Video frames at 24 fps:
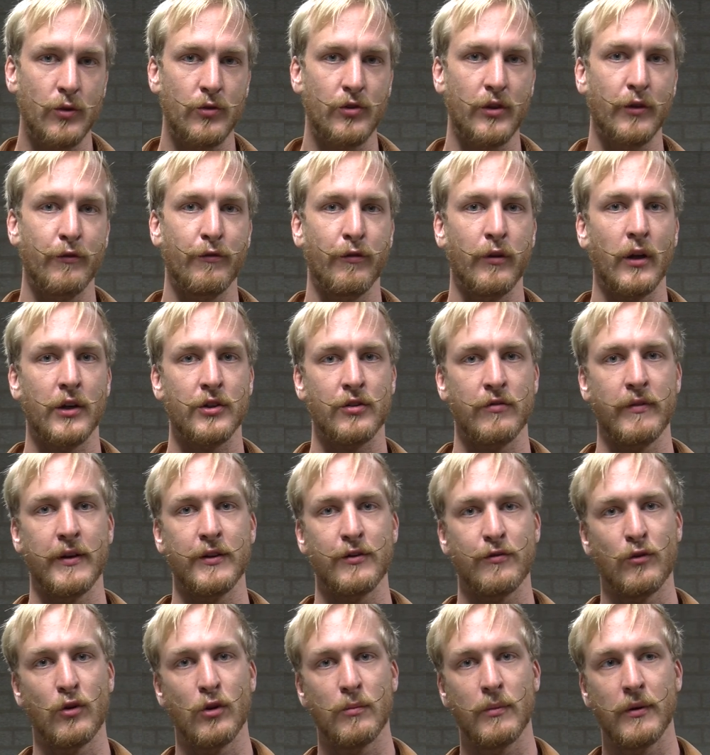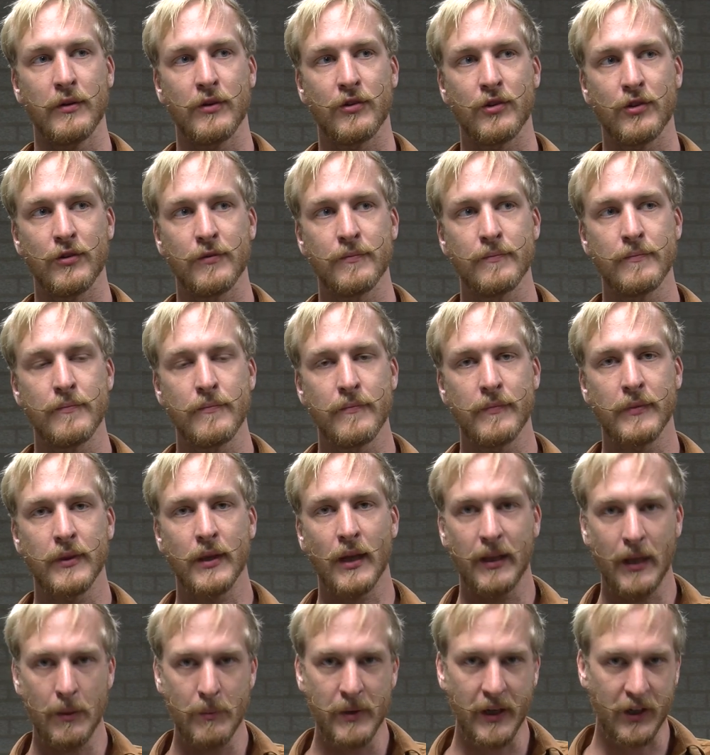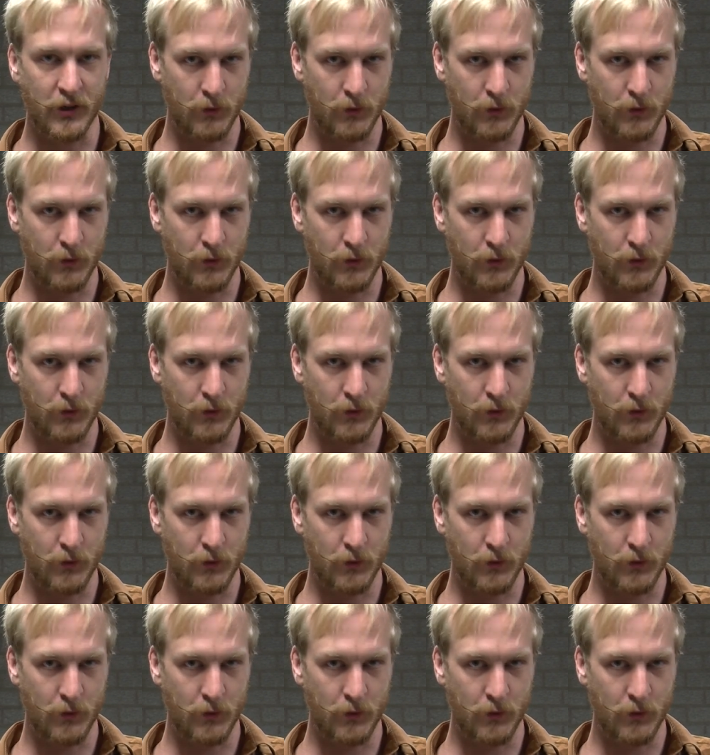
using flux transformers. Let me